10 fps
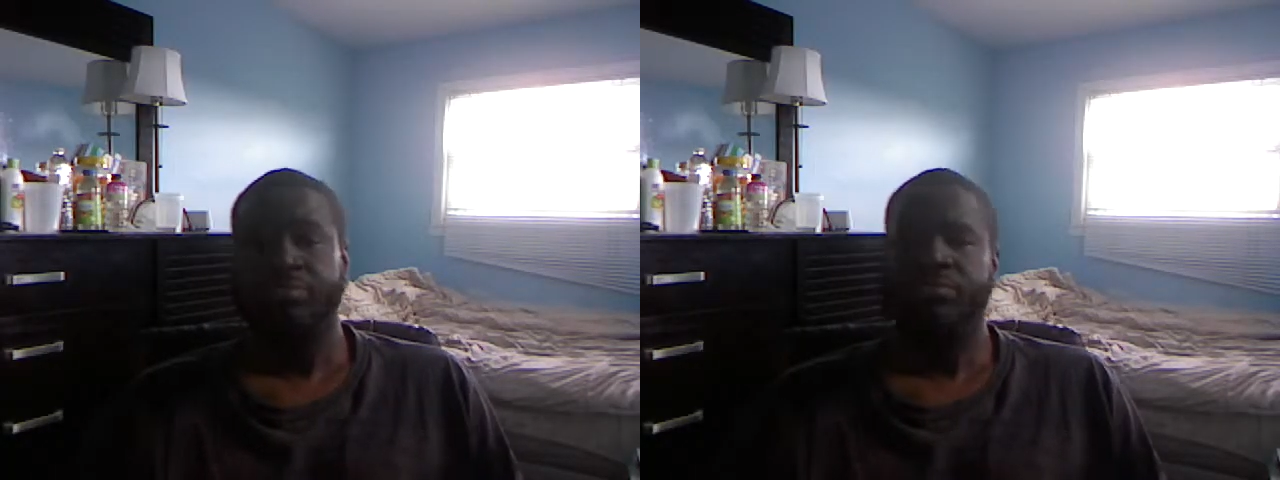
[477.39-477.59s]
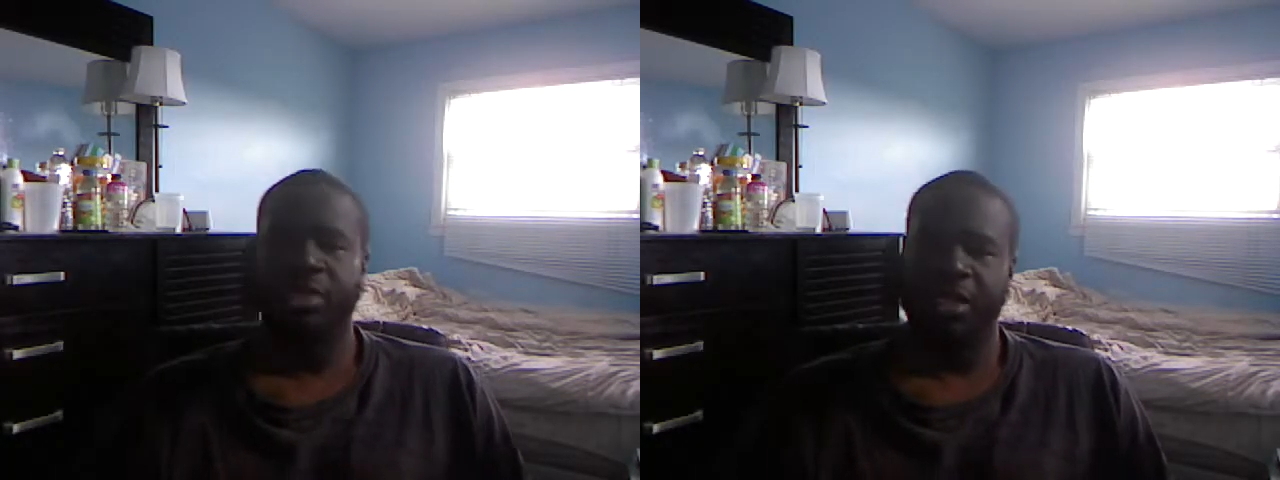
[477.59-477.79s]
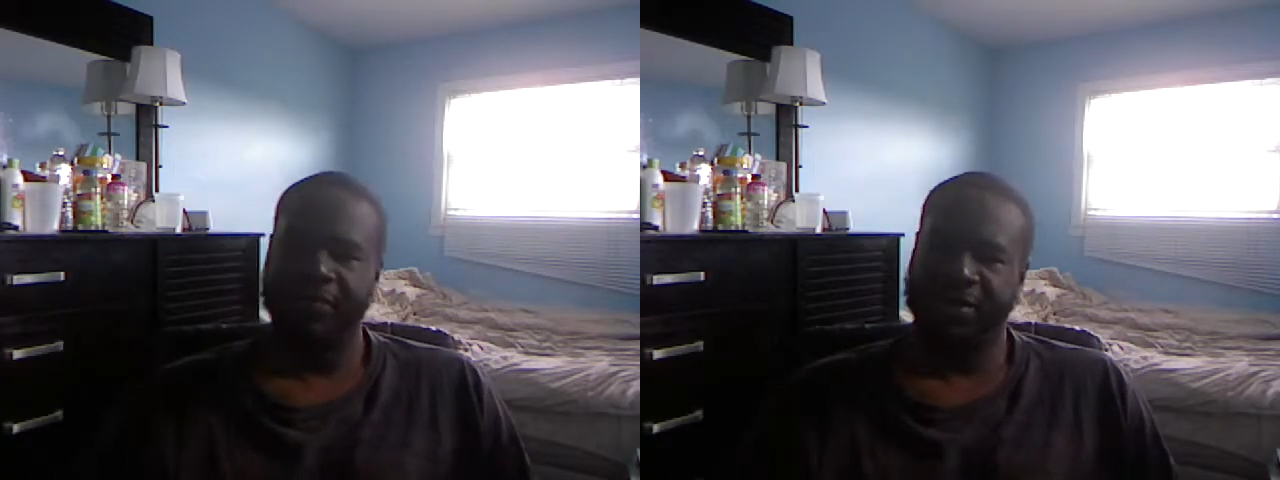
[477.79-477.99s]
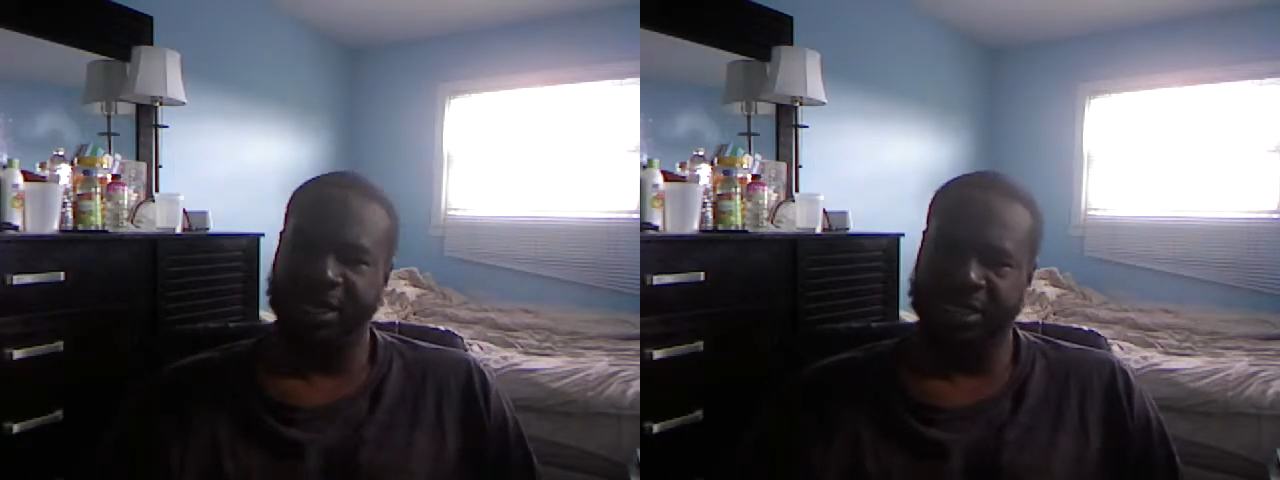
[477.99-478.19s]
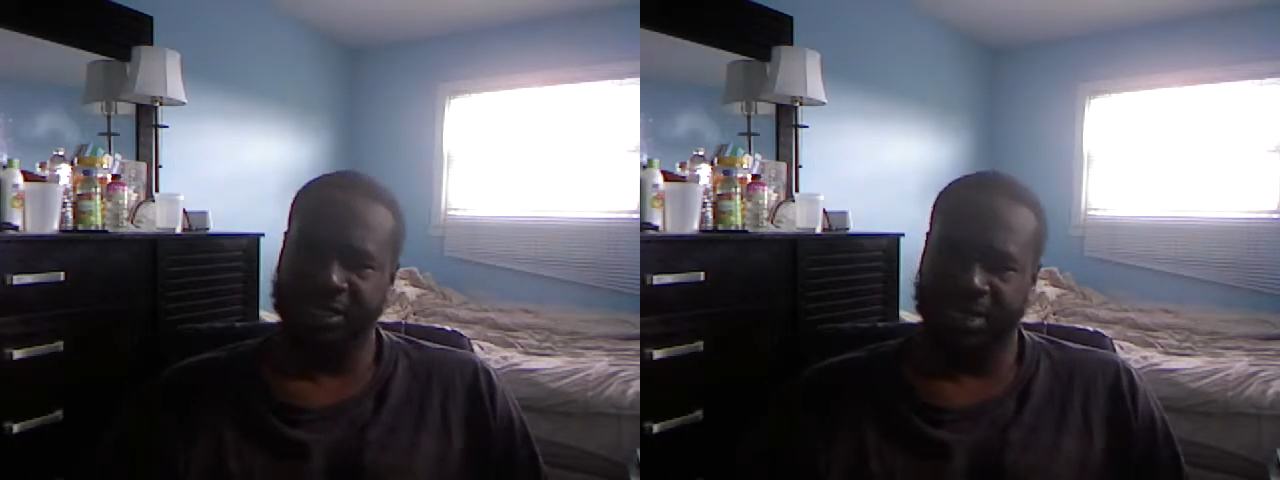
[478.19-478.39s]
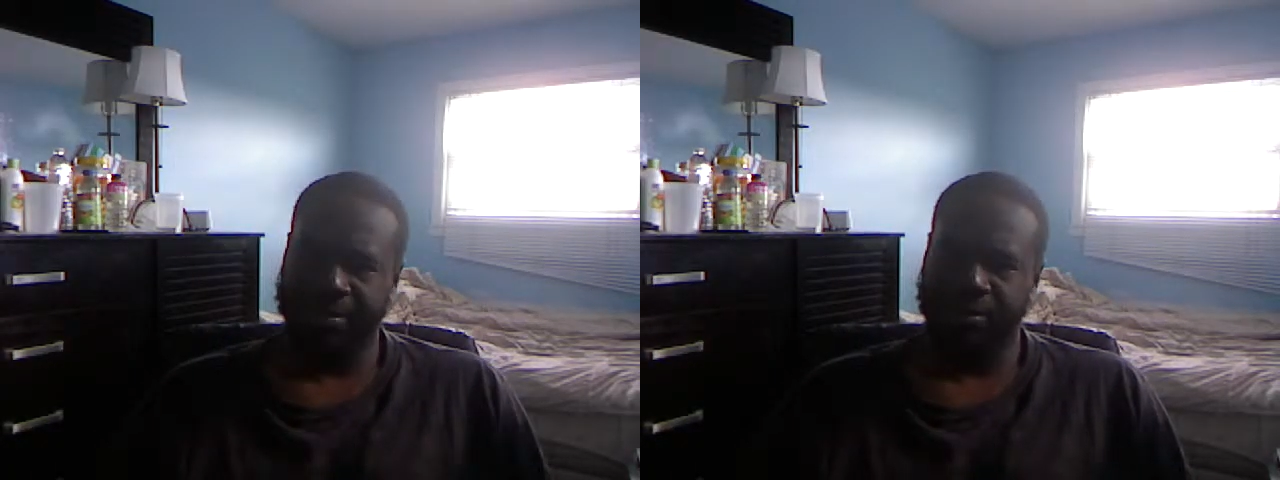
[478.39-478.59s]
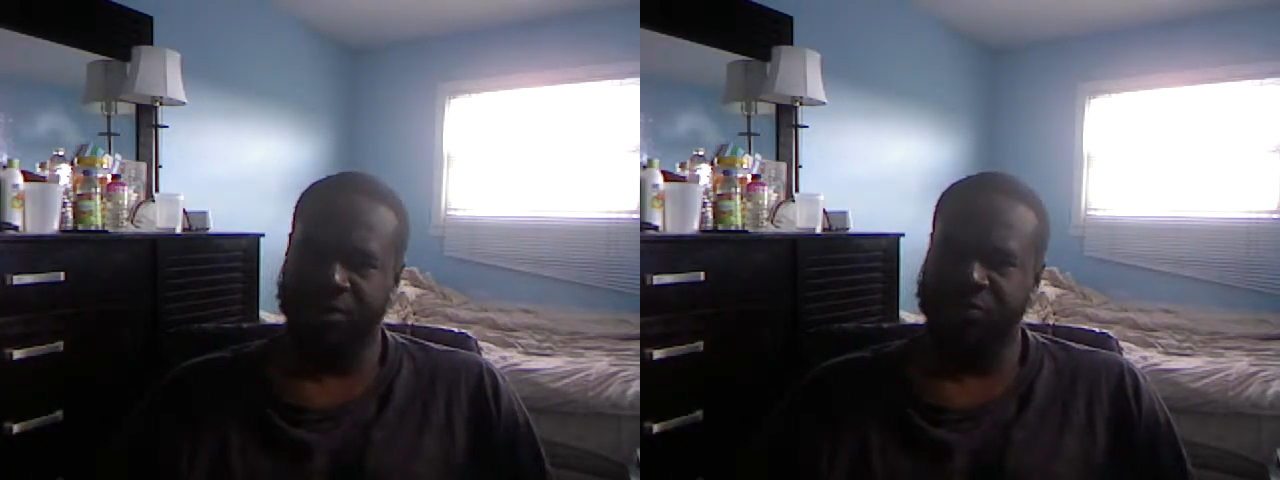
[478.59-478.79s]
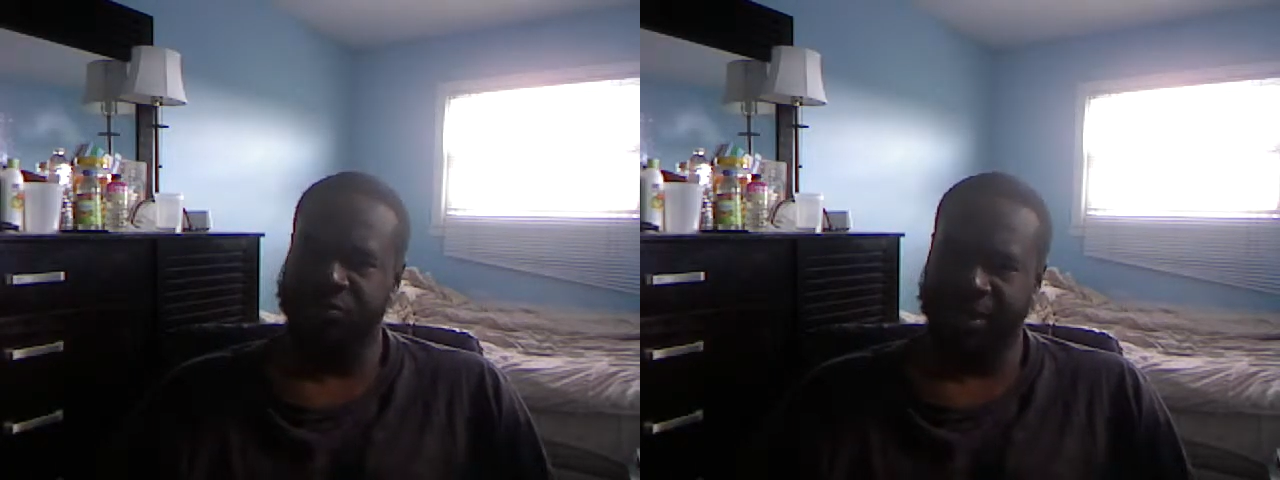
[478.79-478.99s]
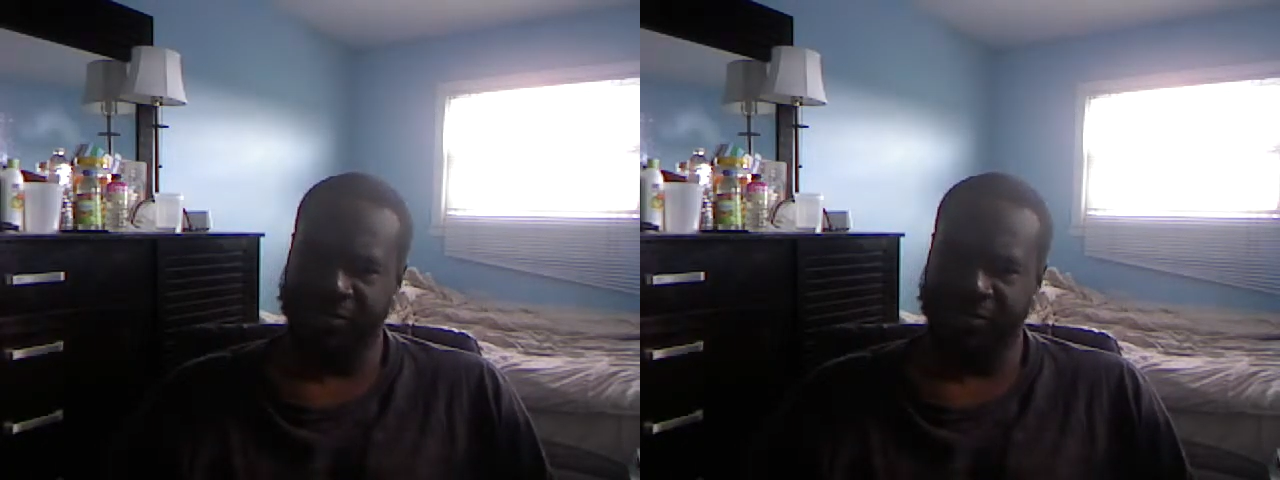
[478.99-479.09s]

Believe in God's timing. When it's right